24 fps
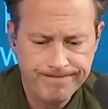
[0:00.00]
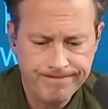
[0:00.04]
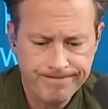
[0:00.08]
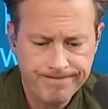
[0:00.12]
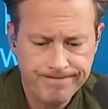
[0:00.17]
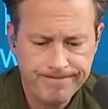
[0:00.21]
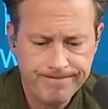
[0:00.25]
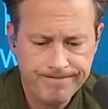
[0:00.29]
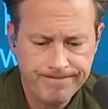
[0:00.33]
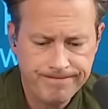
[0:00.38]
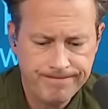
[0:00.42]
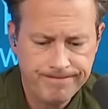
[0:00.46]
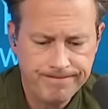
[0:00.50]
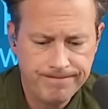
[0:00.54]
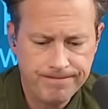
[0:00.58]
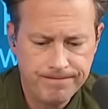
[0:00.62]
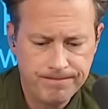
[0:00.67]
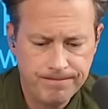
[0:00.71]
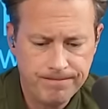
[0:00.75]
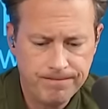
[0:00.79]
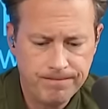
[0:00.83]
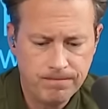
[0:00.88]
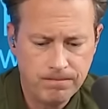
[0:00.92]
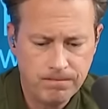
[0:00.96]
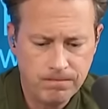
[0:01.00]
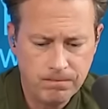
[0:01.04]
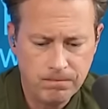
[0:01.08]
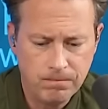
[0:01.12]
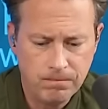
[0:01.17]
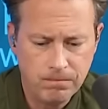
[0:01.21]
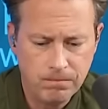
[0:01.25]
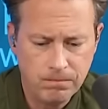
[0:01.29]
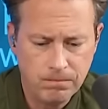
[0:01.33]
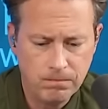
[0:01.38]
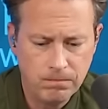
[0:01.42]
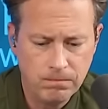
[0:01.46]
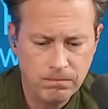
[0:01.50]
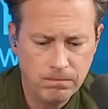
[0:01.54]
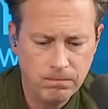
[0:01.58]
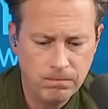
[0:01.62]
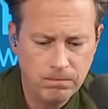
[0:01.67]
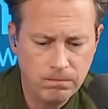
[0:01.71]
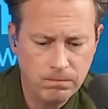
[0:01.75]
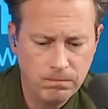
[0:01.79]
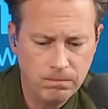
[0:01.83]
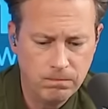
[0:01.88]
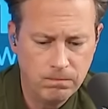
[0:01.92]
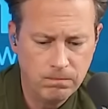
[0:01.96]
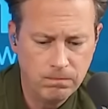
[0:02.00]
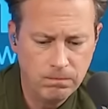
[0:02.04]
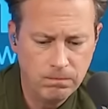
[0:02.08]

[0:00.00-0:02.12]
[no speech]